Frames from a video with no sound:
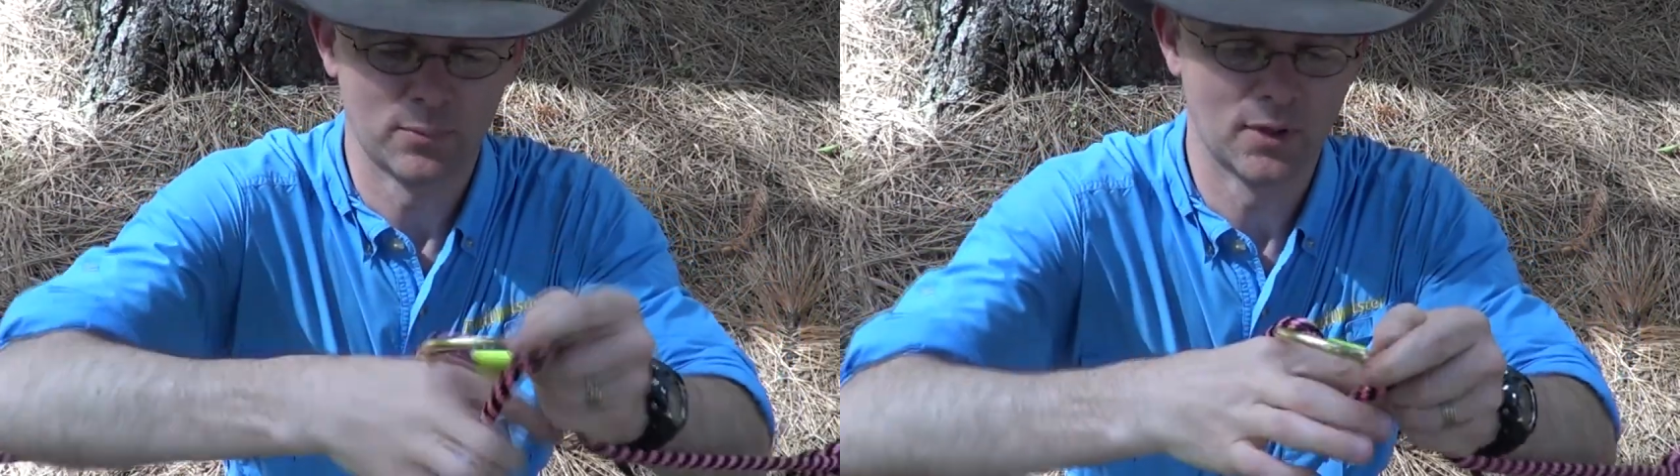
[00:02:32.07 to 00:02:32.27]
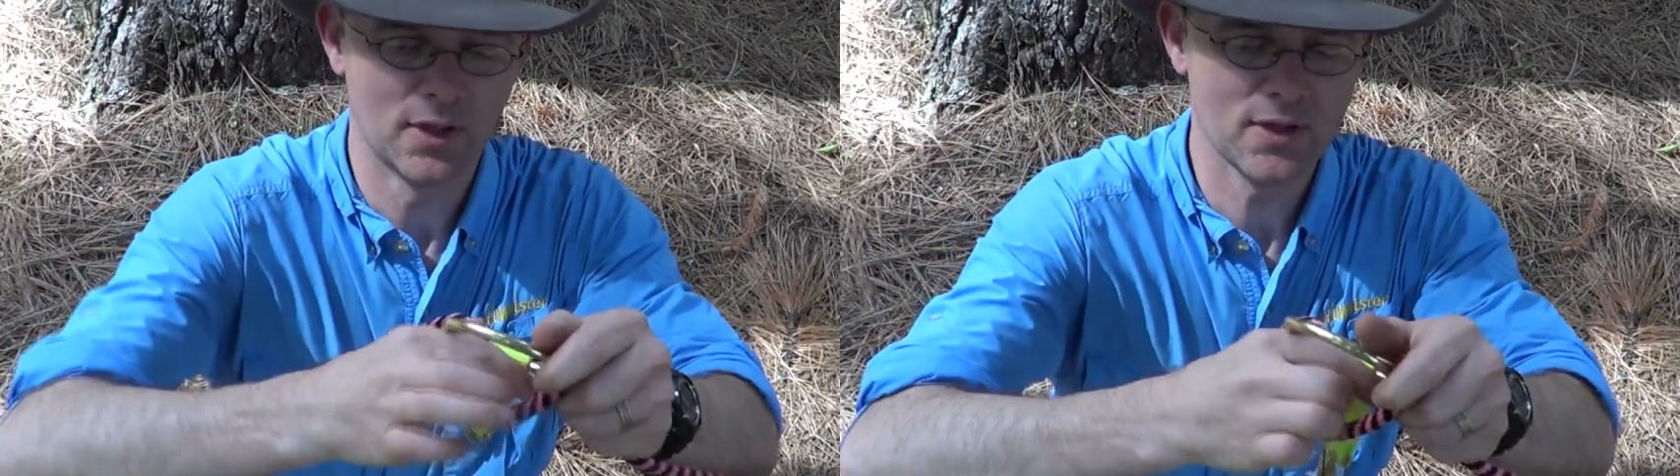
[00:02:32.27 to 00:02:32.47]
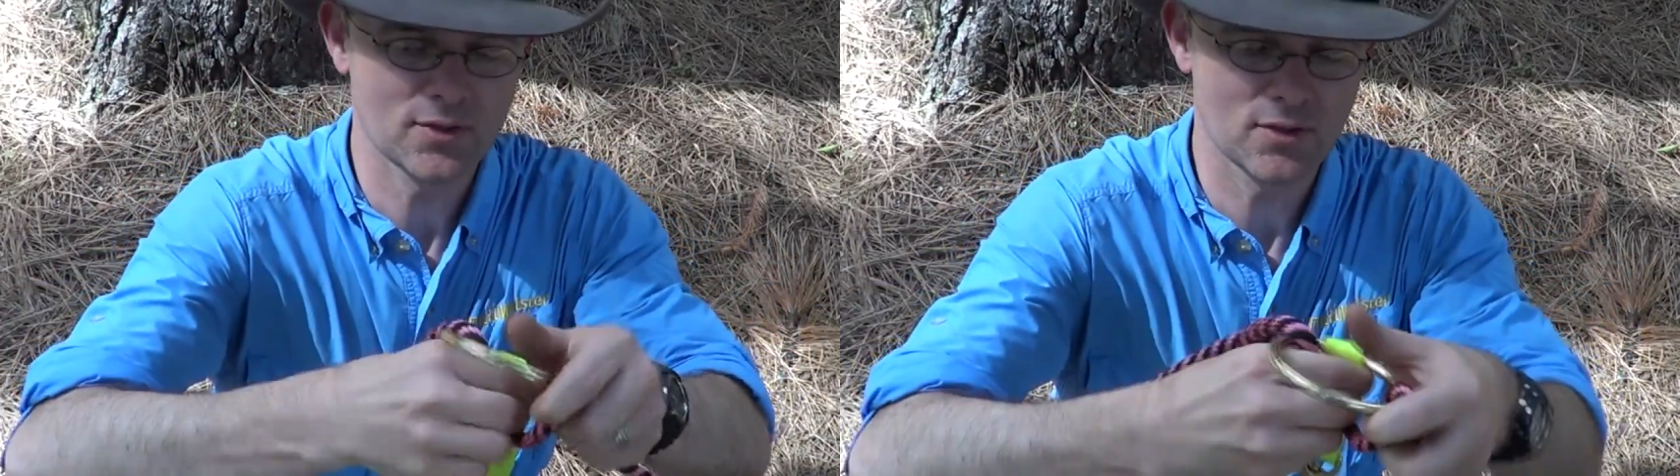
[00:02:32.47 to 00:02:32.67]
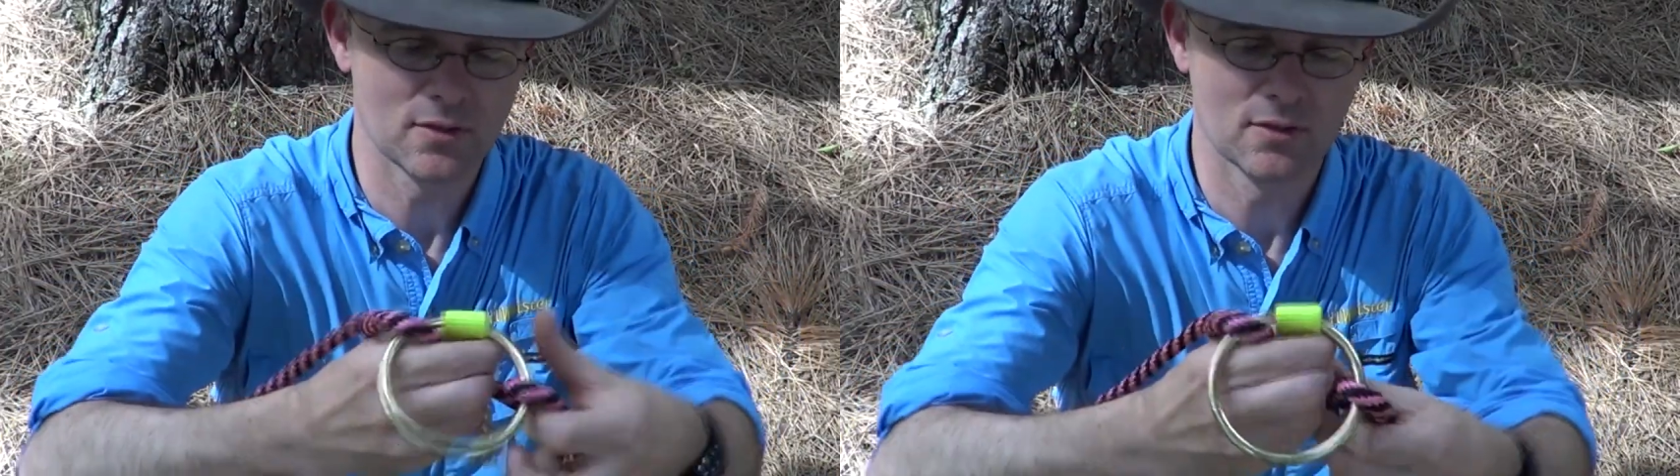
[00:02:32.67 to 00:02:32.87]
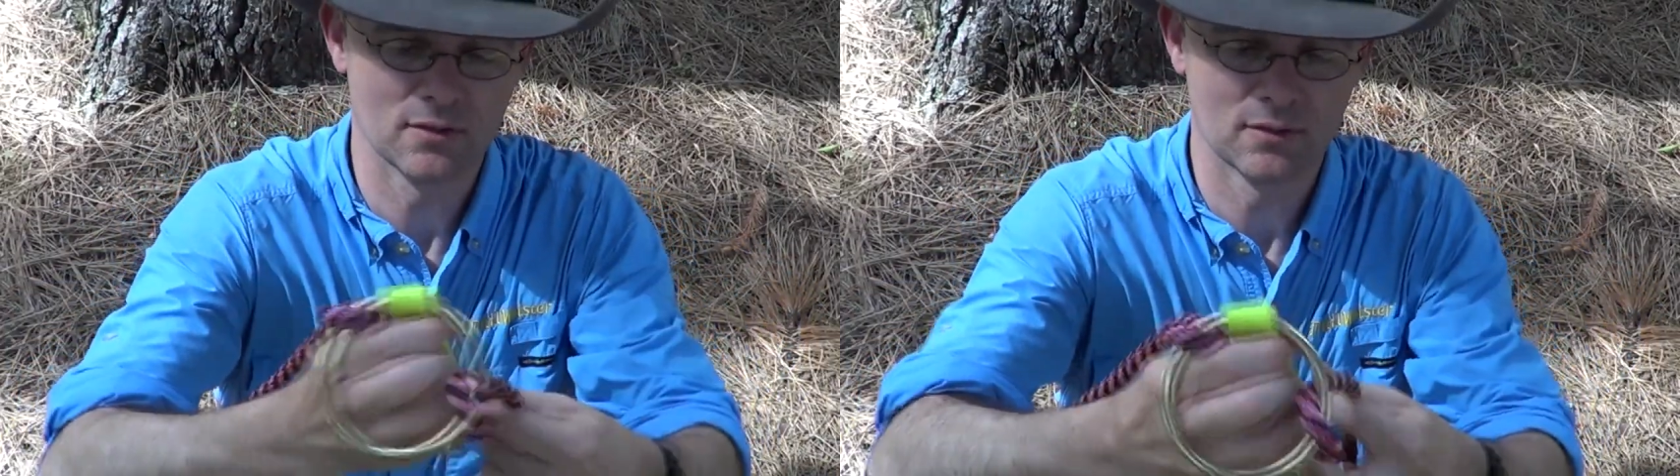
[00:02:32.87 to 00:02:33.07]

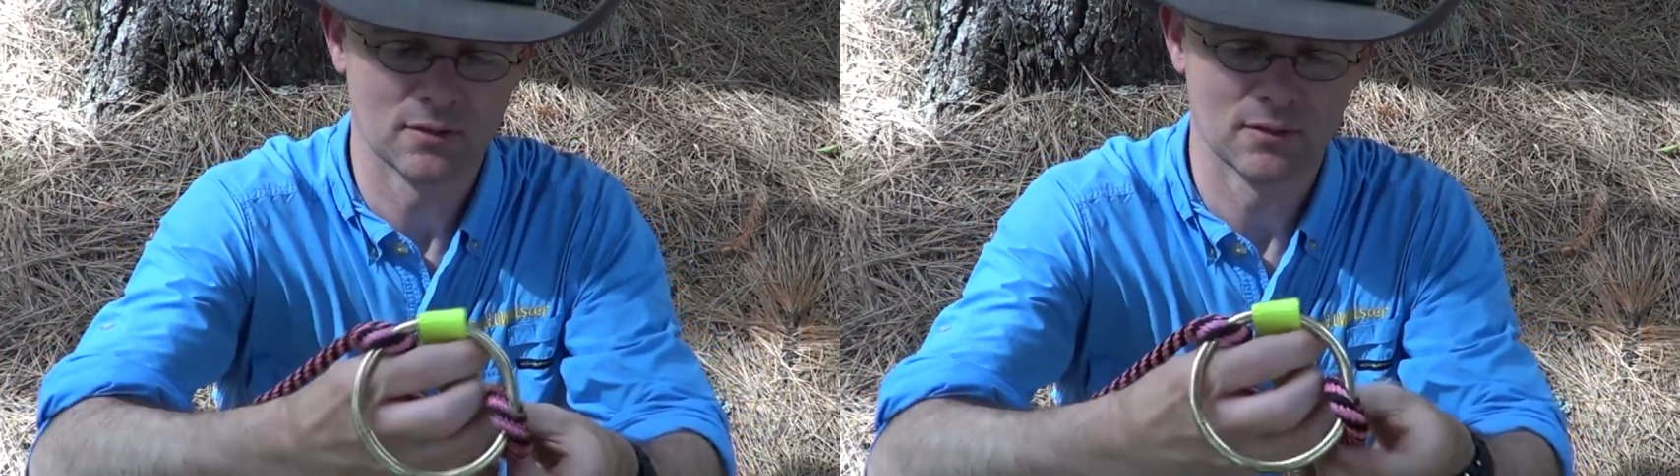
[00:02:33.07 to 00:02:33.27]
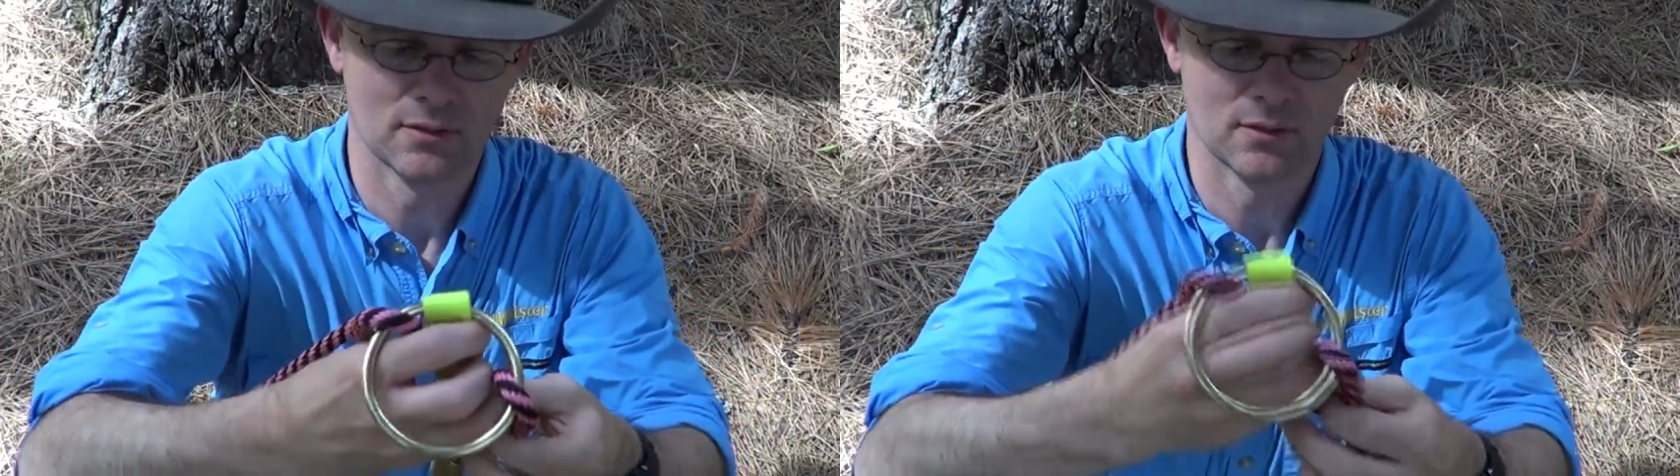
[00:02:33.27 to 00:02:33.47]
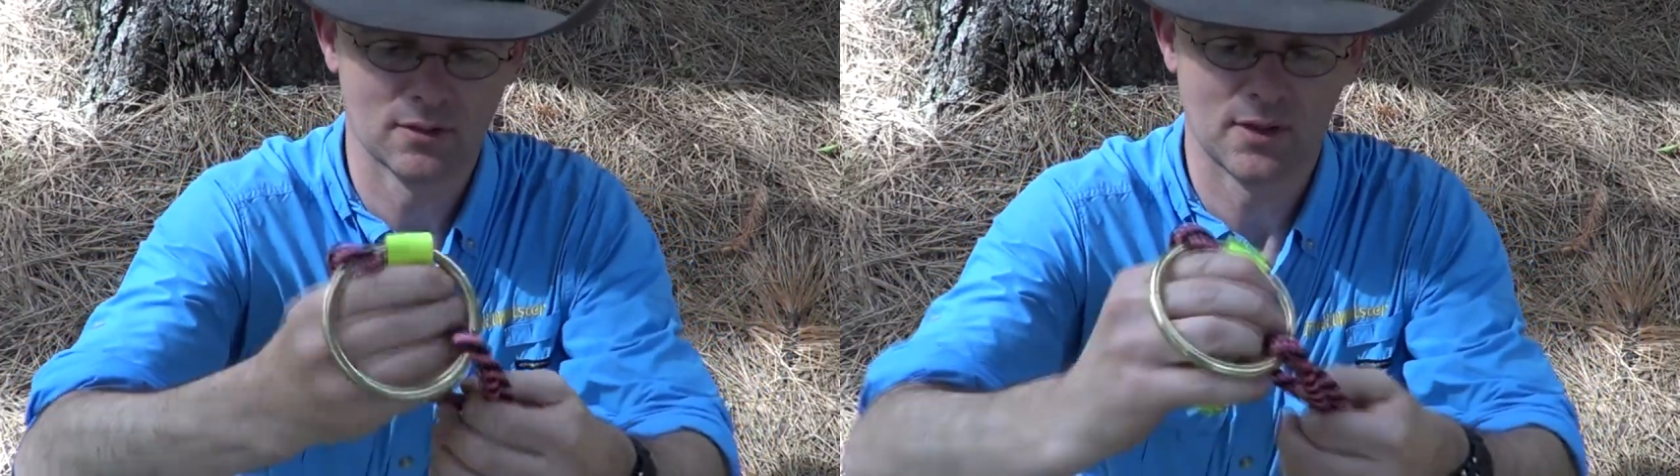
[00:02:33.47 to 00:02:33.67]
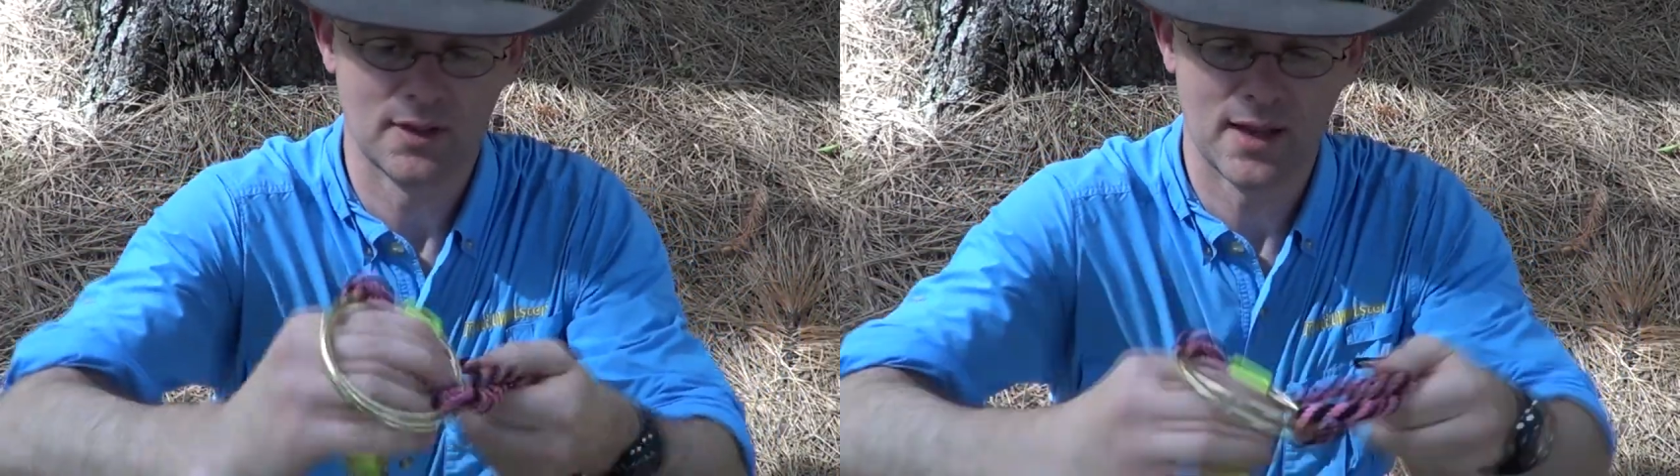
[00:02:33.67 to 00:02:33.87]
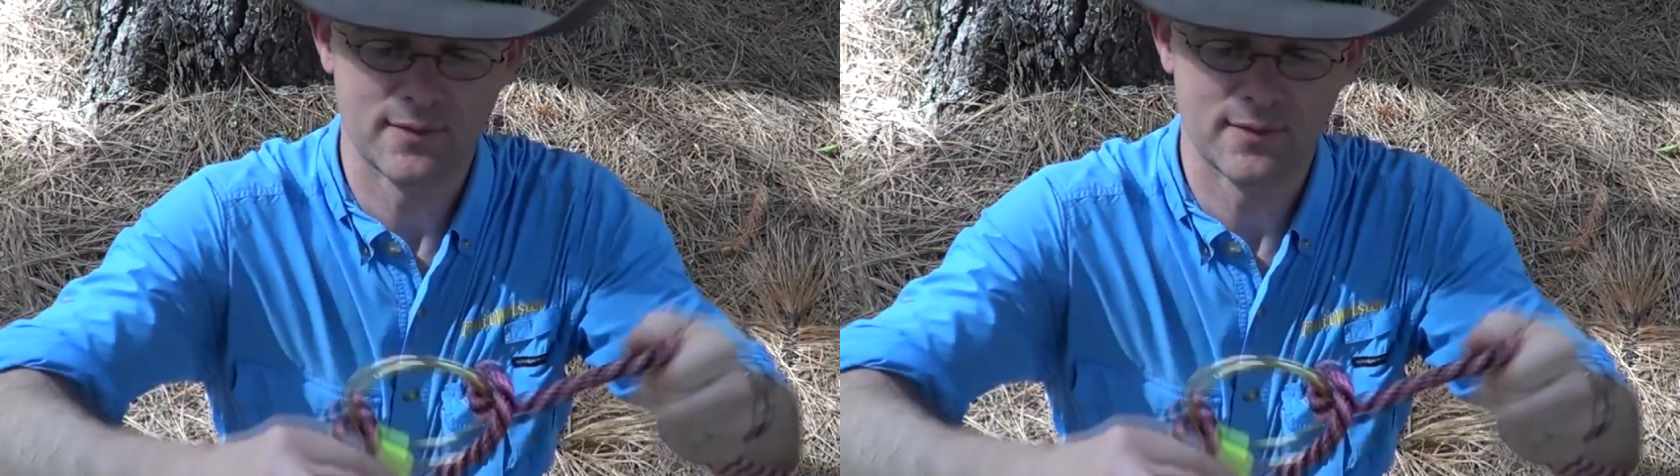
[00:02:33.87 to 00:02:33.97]
place and